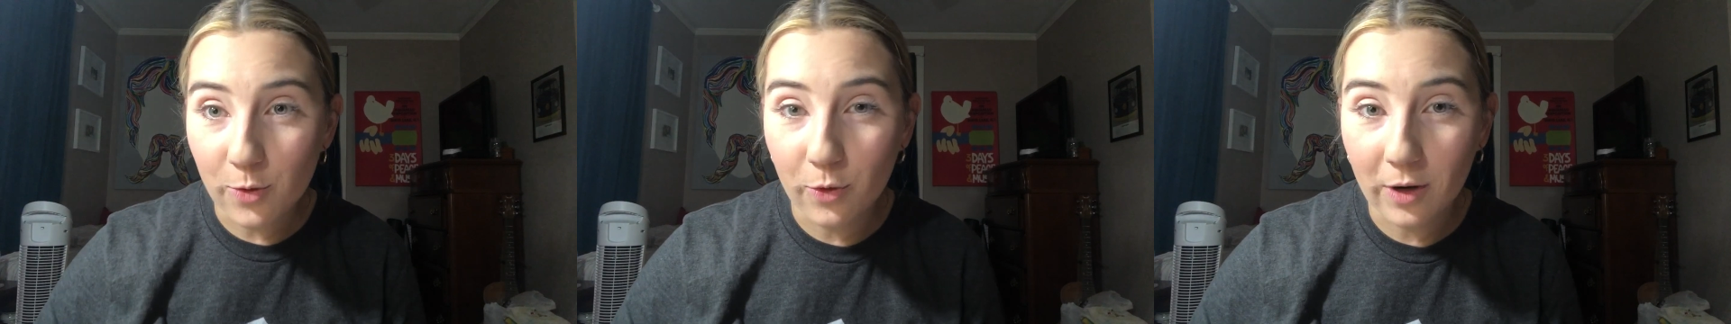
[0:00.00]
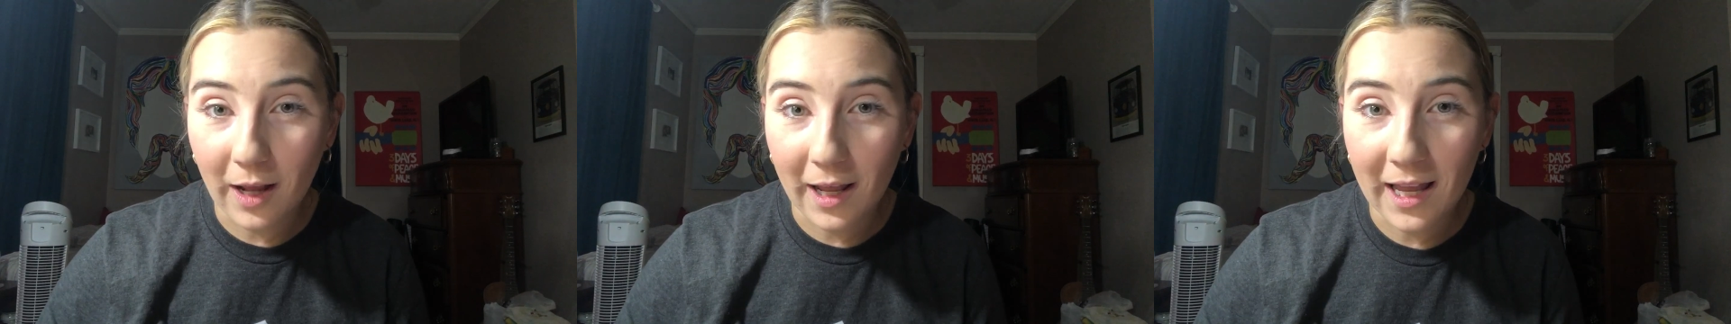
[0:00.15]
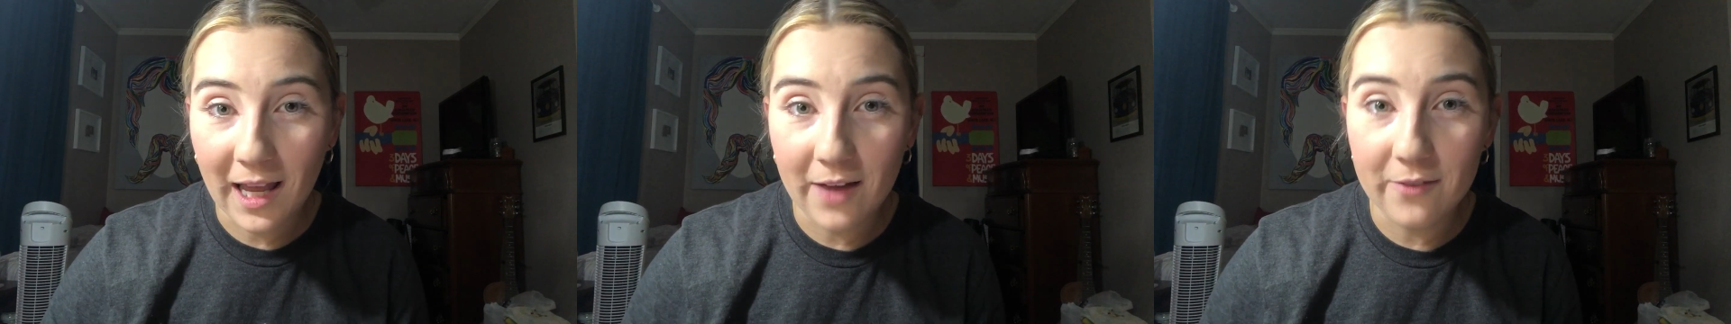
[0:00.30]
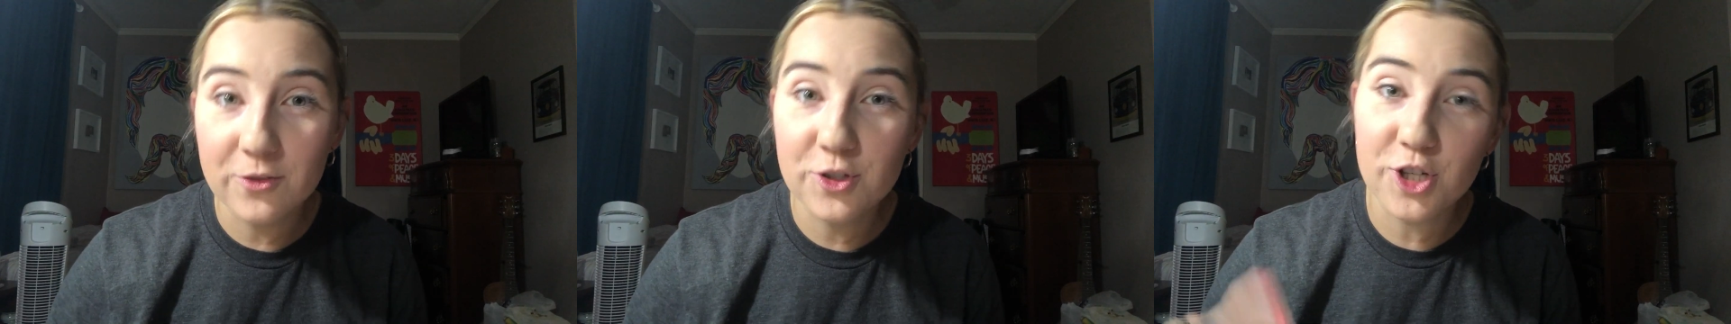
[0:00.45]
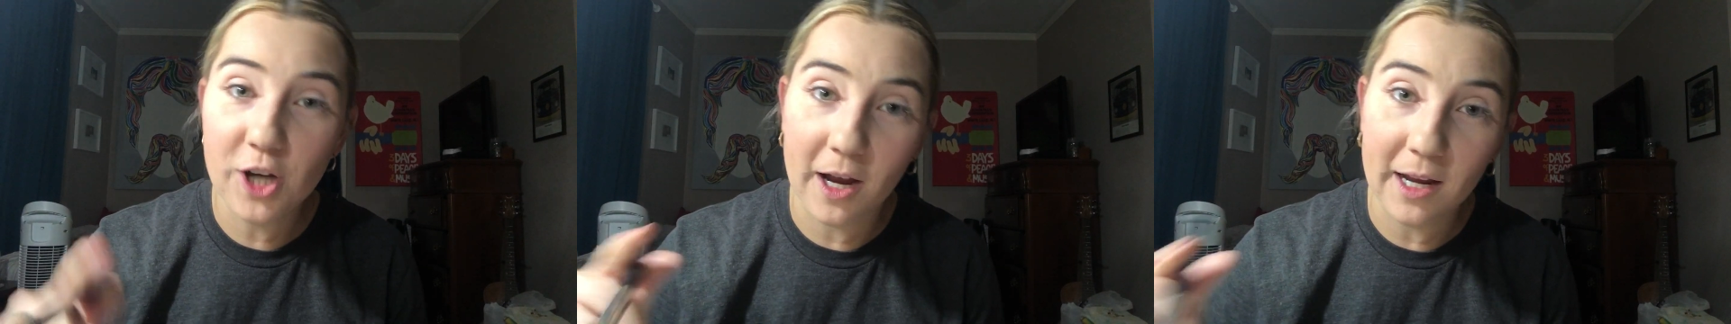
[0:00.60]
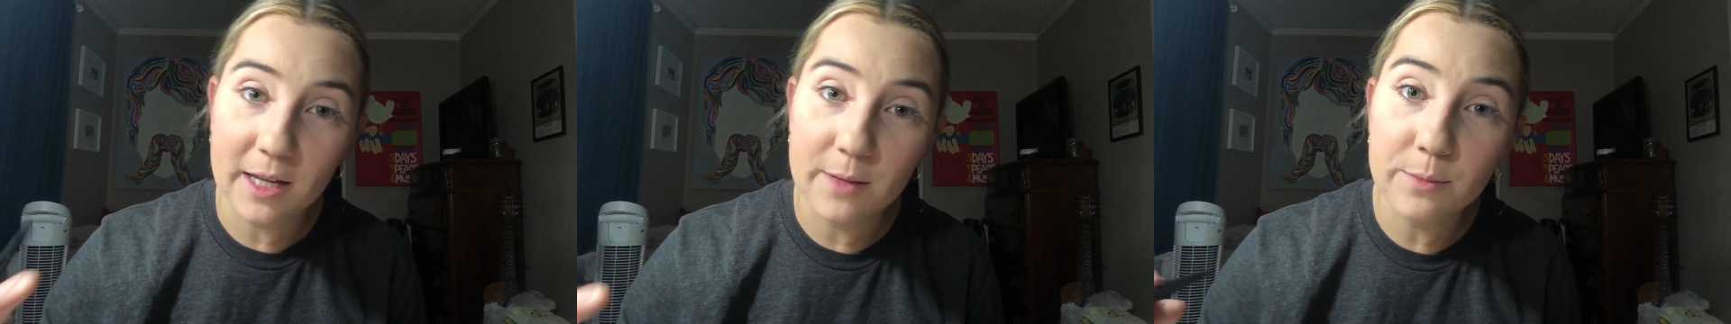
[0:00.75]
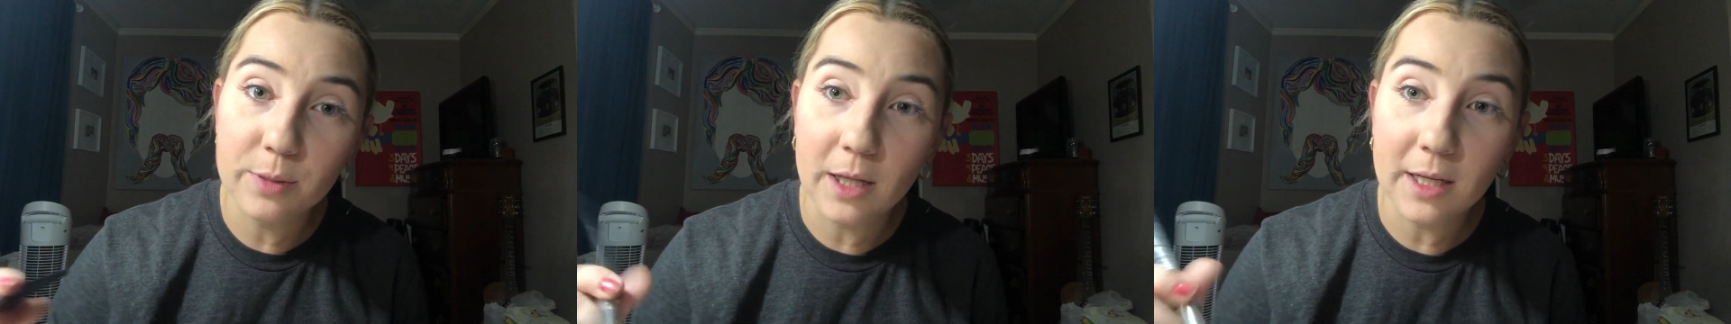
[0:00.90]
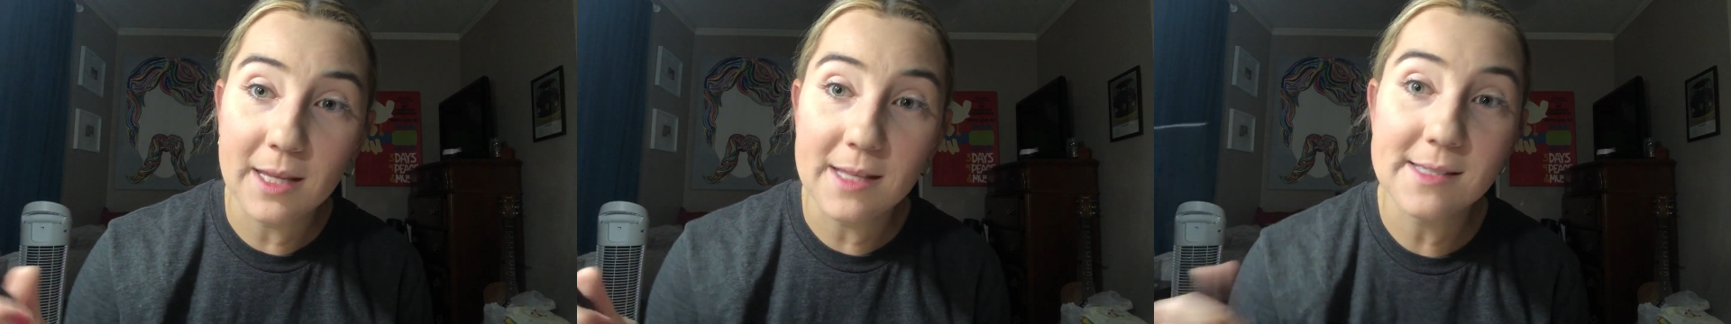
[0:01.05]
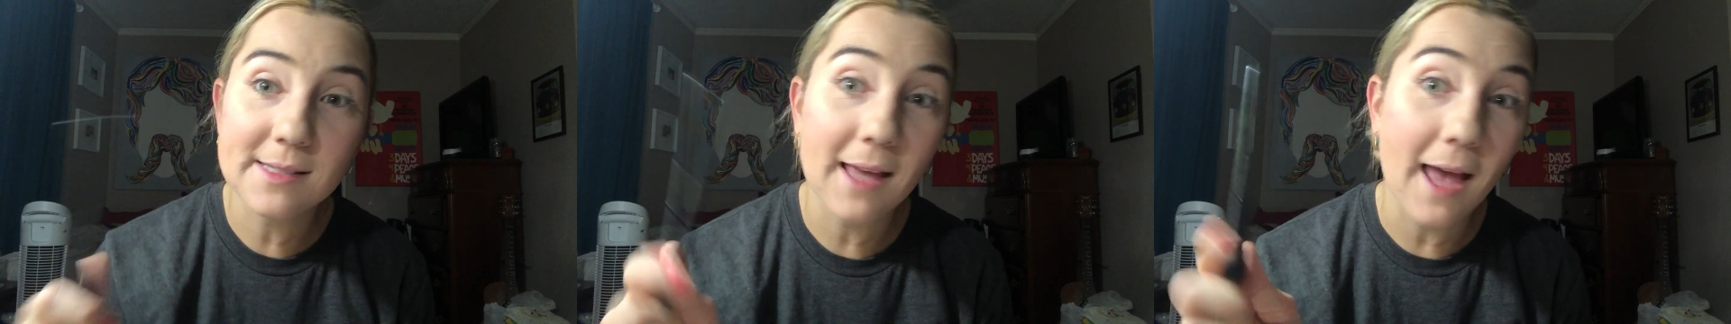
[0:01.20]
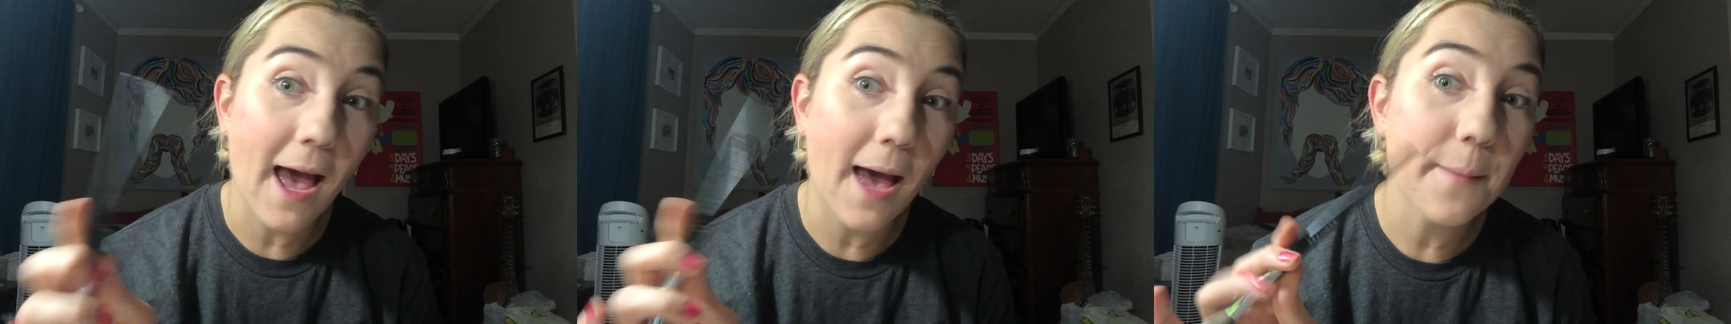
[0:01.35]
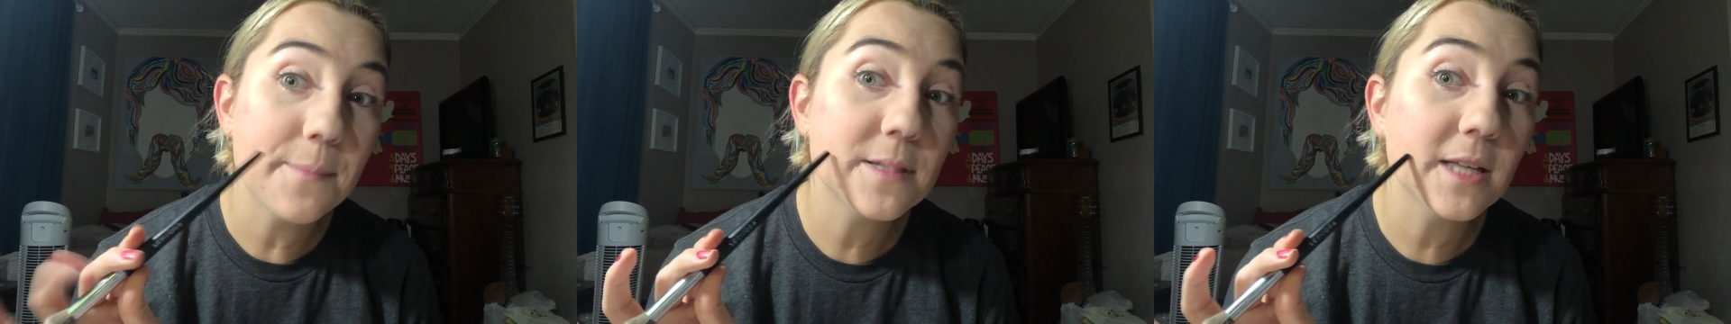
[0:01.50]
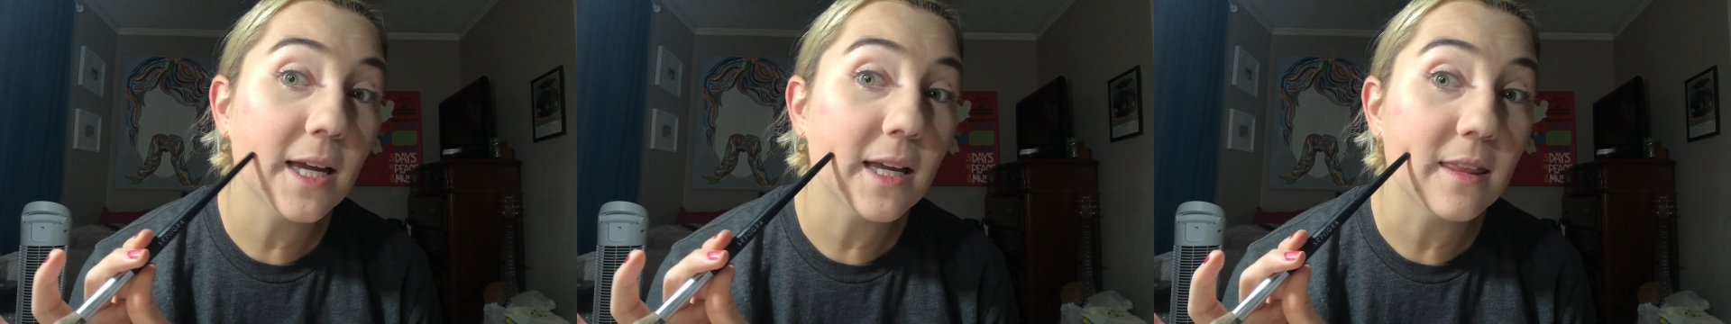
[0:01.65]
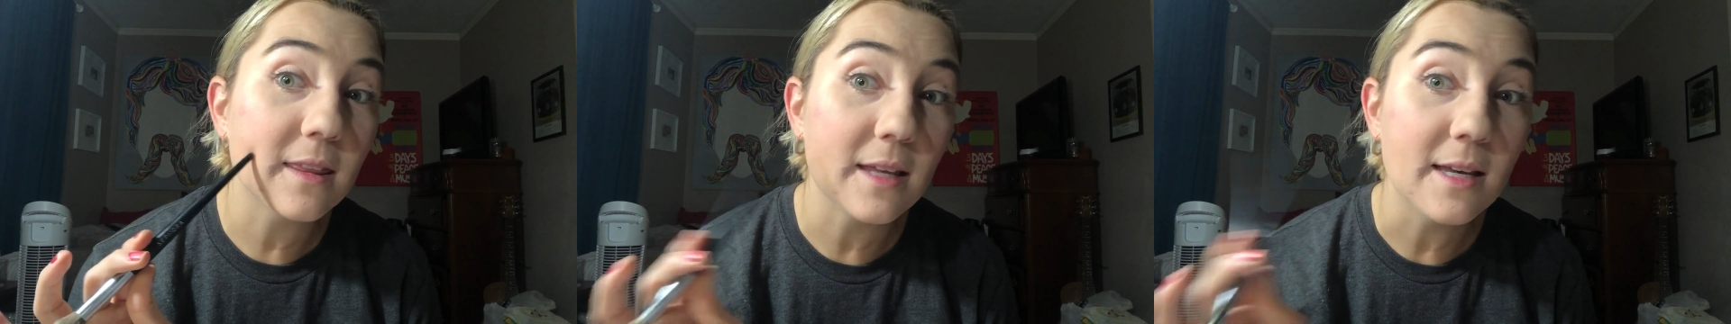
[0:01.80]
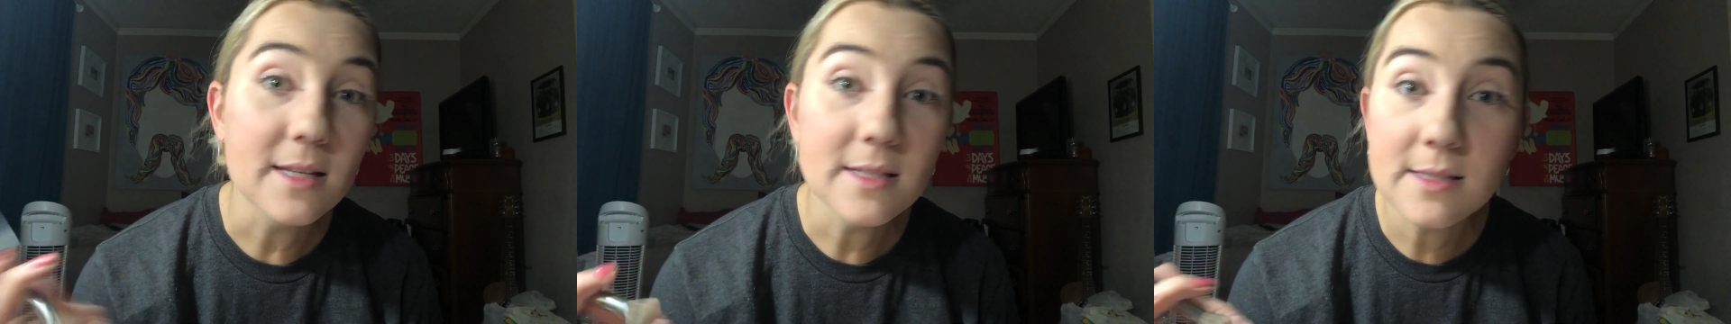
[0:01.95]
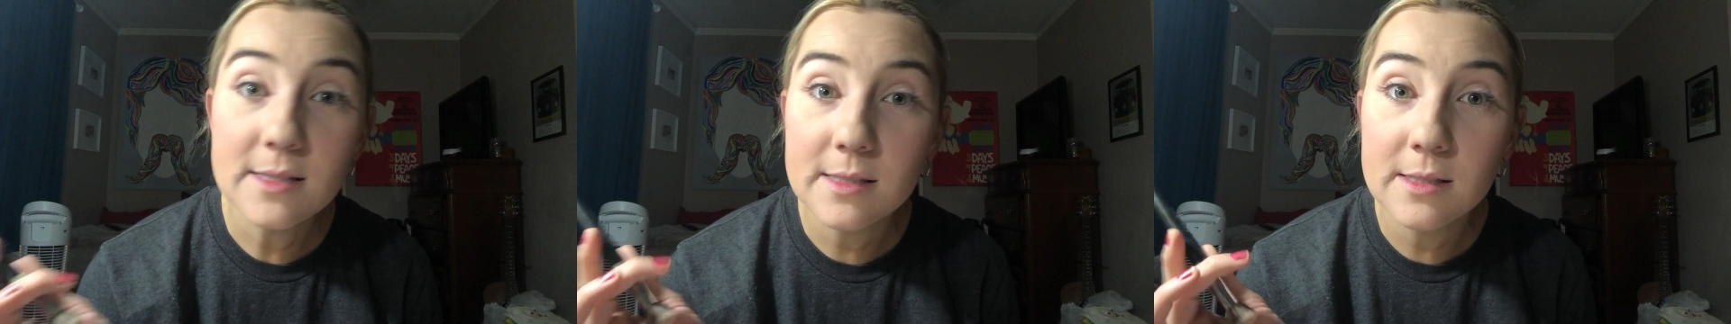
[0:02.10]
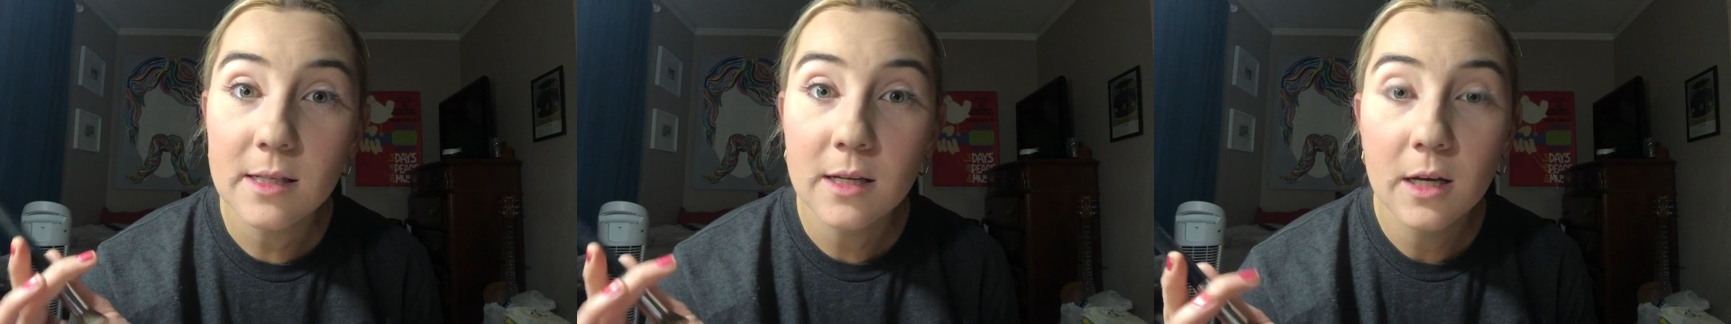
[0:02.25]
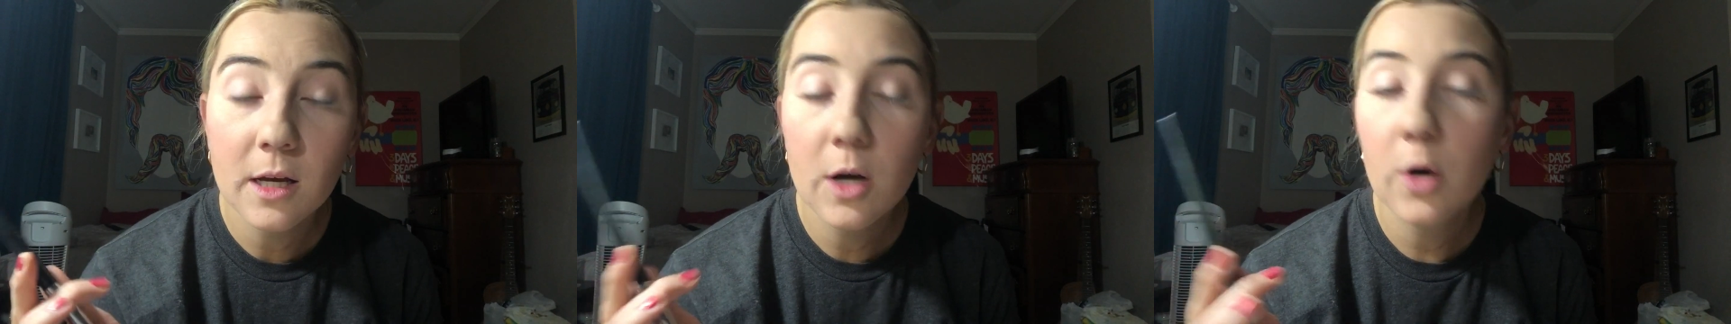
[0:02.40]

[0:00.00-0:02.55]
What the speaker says: when I have giant bloody scabs like this,